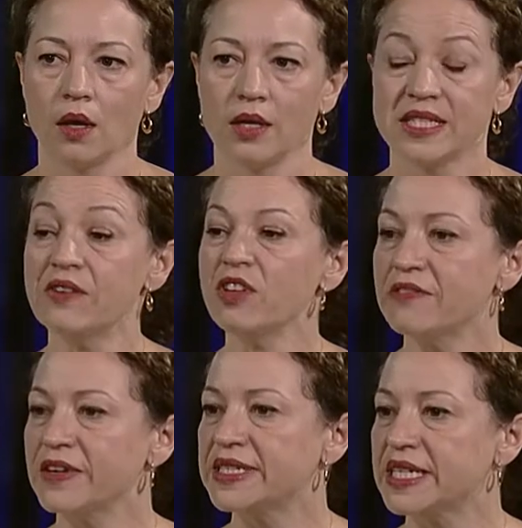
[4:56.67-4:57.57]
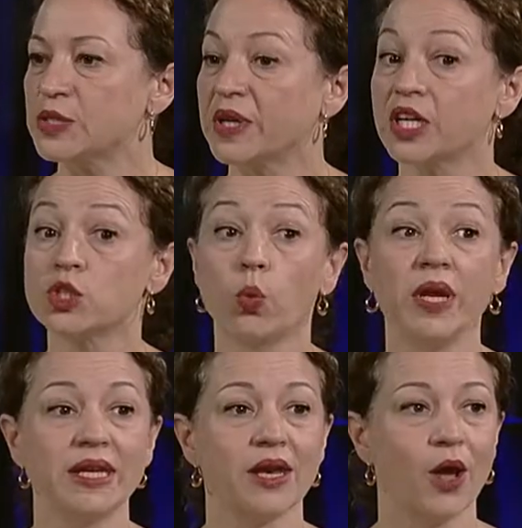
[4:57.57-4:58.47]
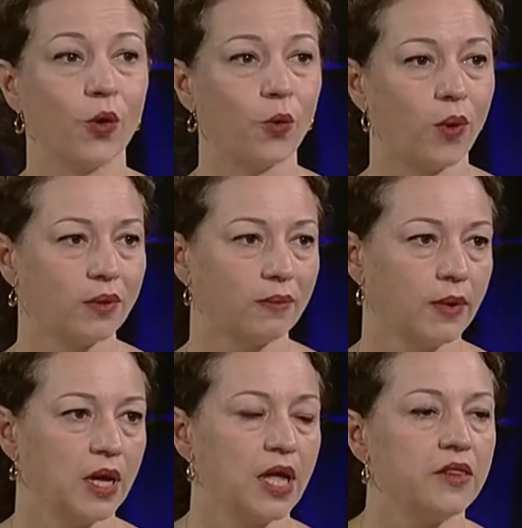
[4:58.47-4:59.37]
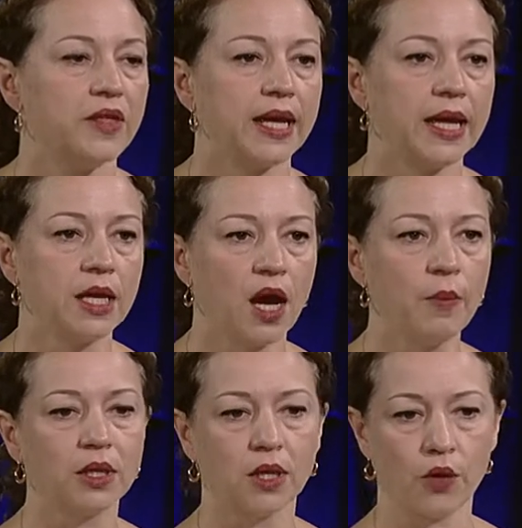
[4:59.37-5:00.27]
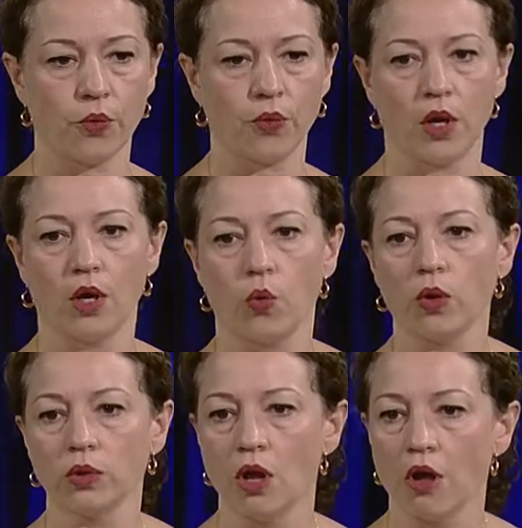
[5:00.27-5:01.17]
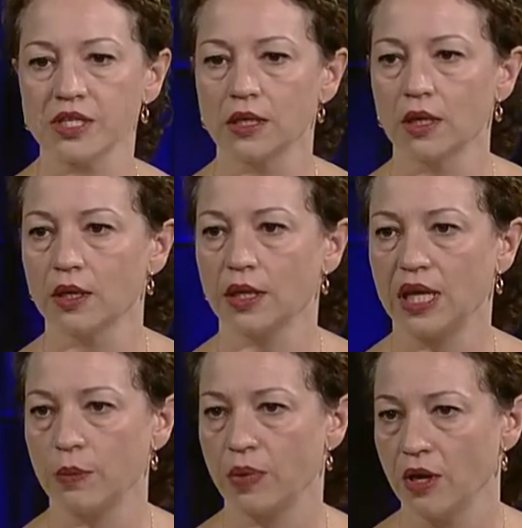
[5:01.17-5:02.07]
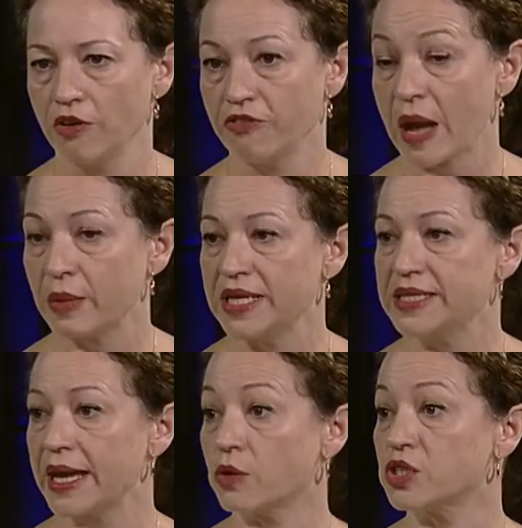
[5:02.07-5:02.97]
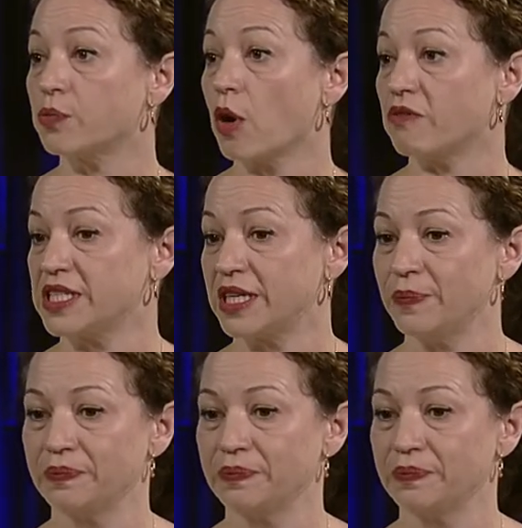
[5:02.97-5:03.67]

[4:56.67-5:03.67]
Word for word: SaverLife exists because we know that income alone will not keep families out of poverty.